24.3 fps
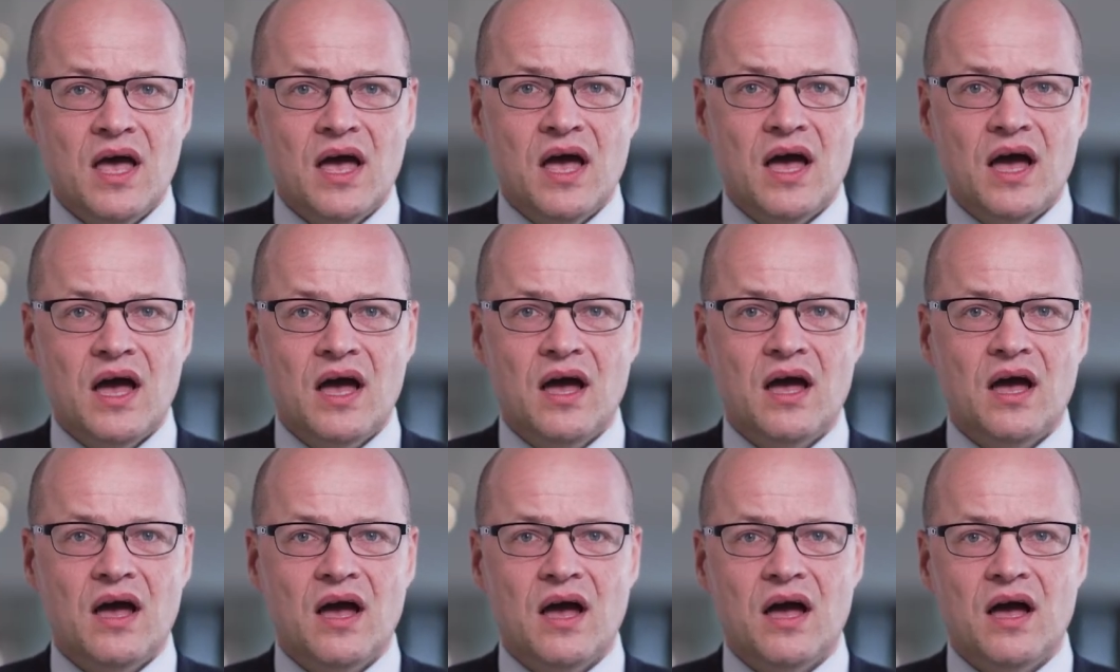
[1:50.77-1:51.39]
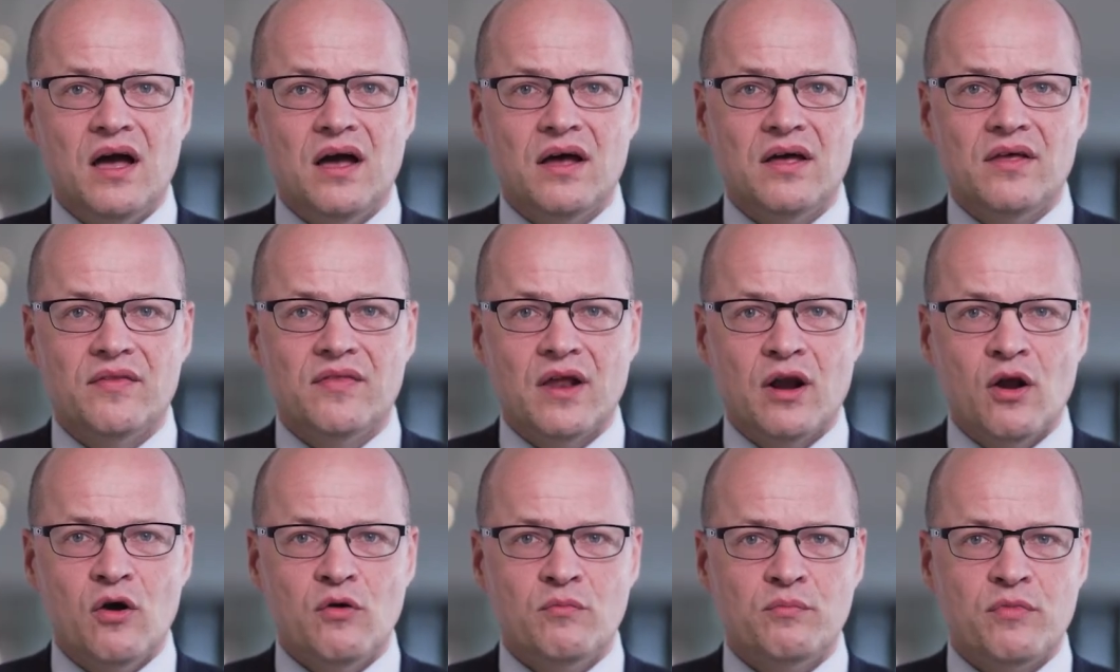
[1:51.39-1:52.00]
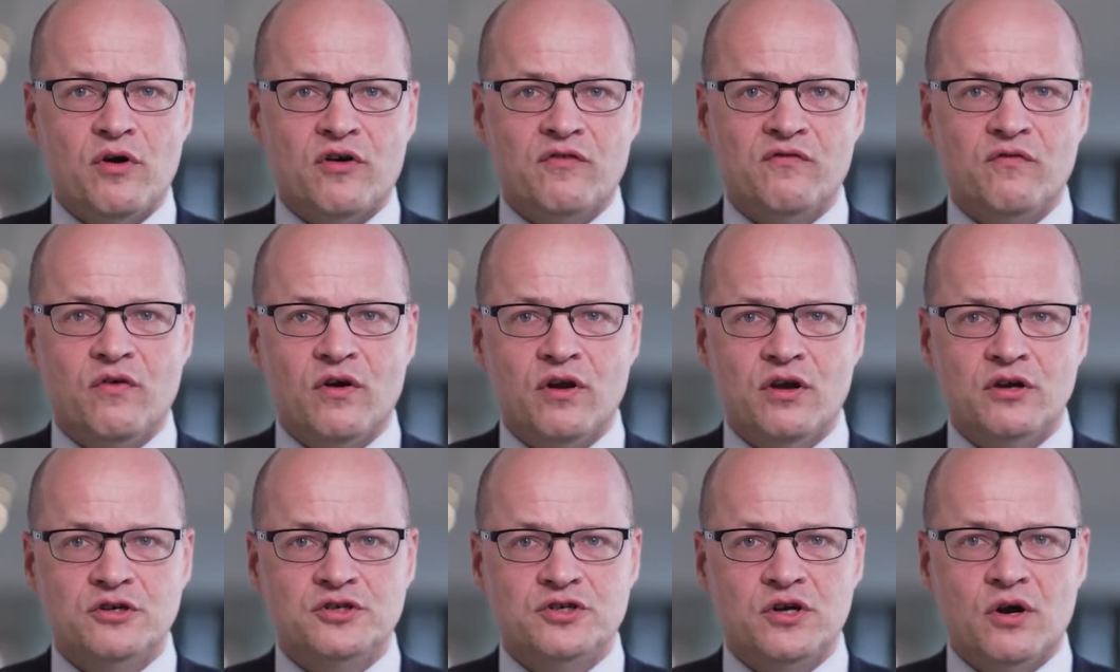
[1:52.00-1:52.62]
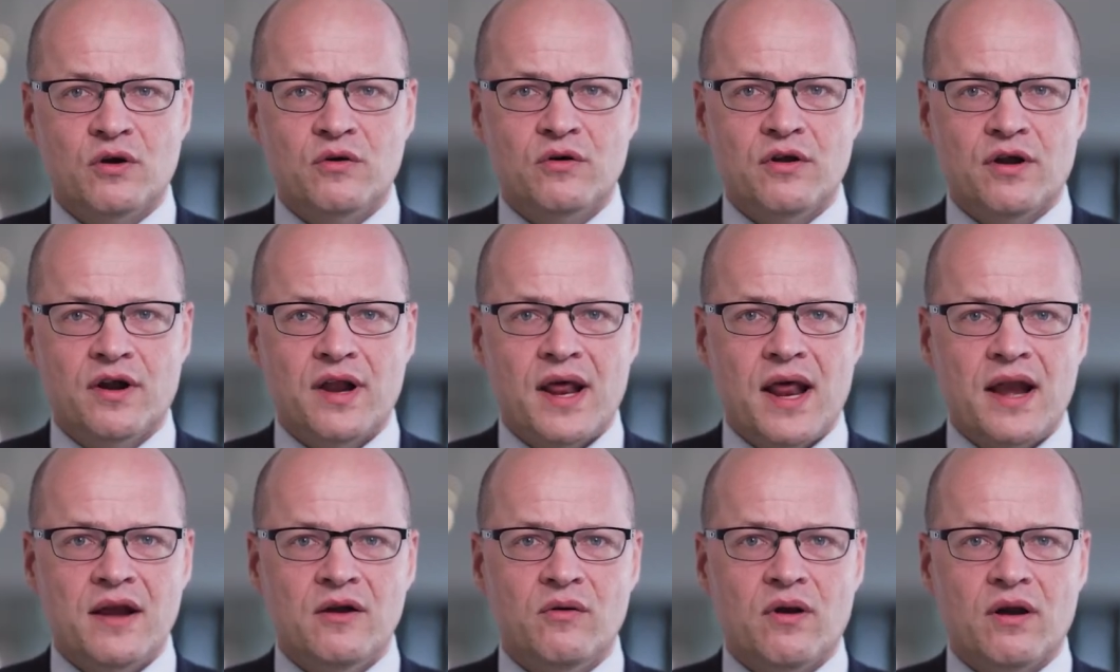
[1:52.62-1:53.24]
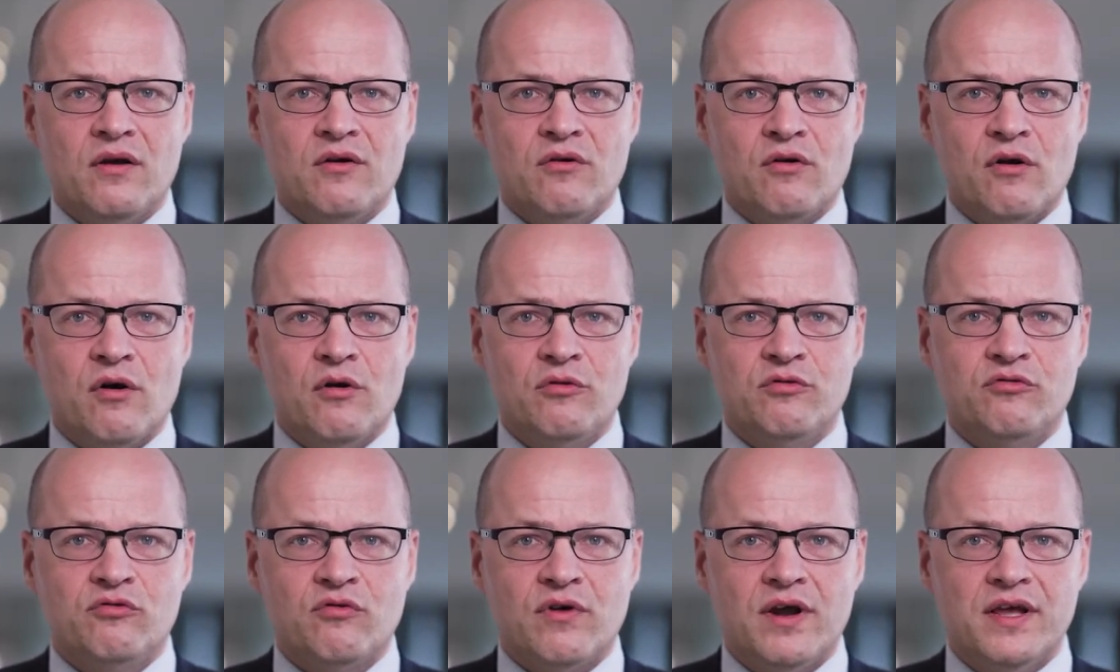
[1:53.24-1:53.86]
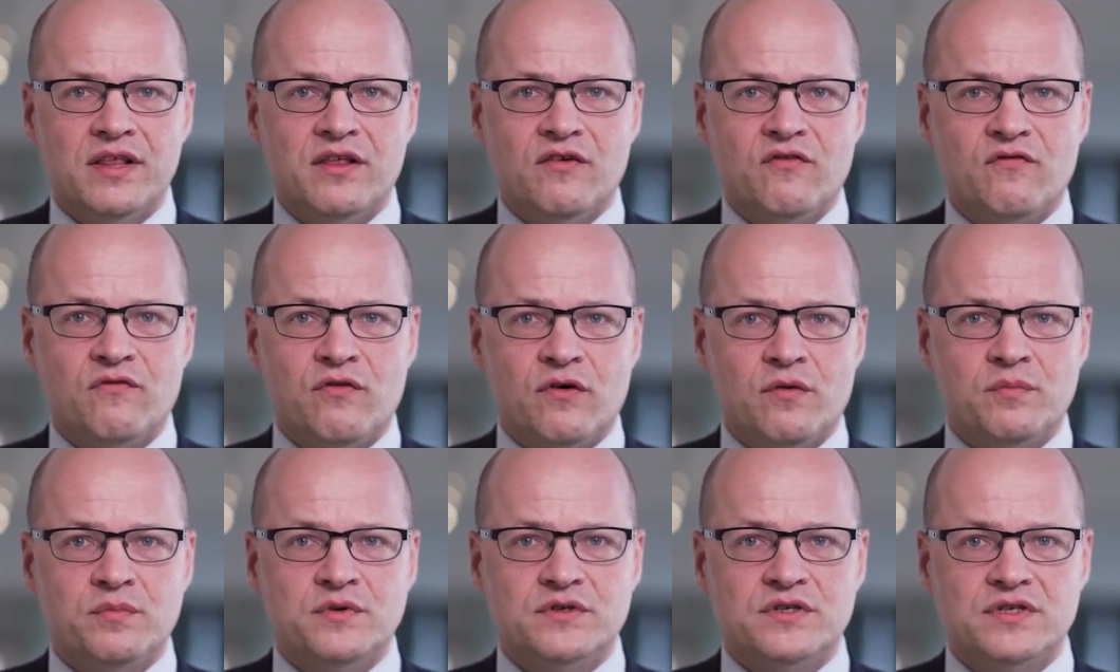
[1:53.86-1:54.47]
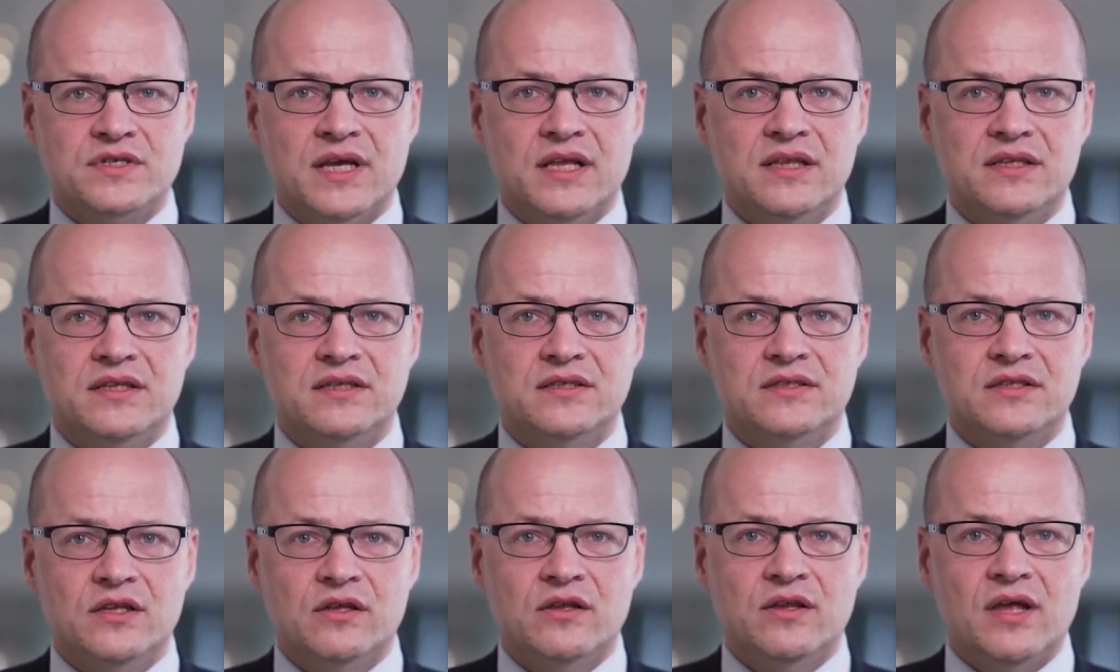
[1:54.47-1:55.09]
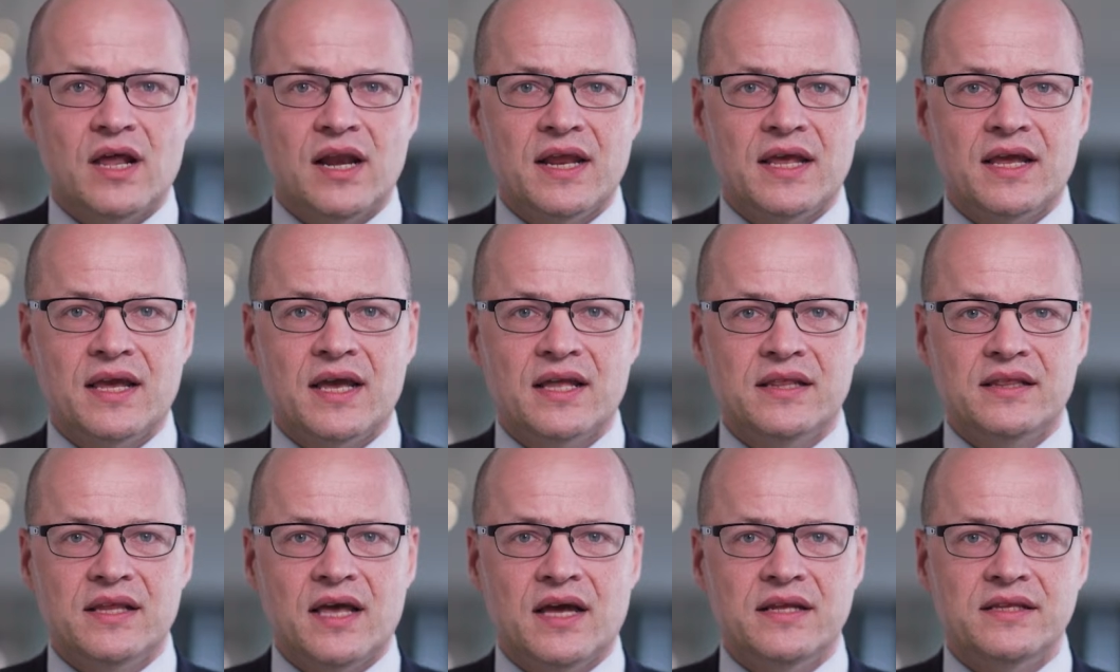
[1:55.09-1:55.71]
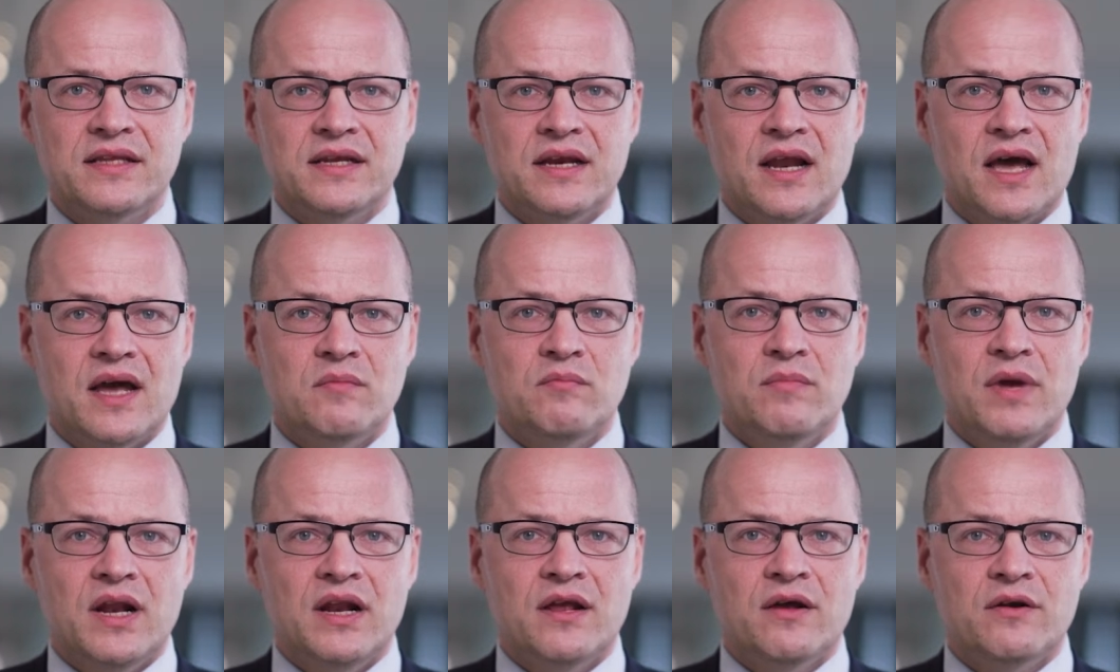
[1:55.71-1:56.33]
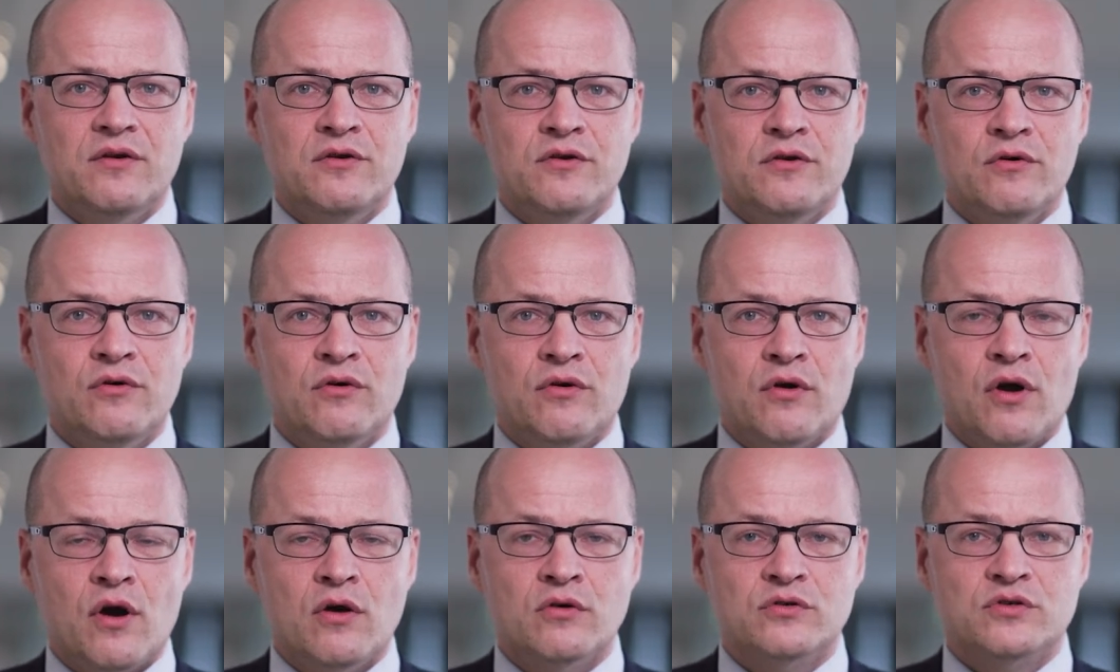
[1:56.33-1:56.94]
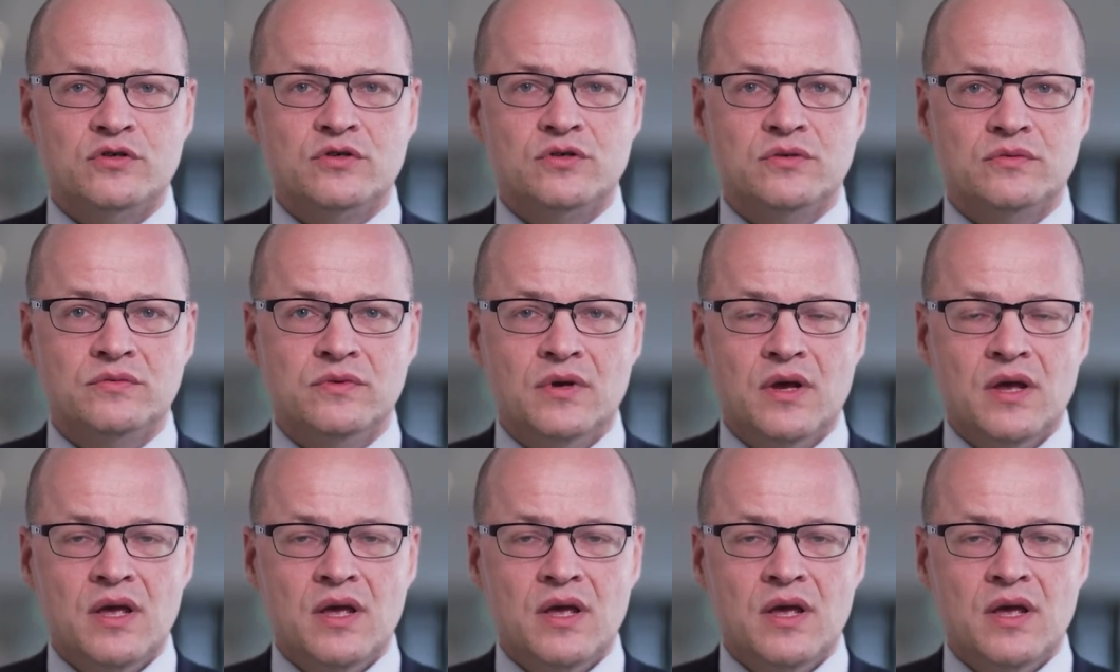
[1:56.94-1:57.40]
The loan portfolio showed an annual growth rate of 4%, totaling at 99 billion euros.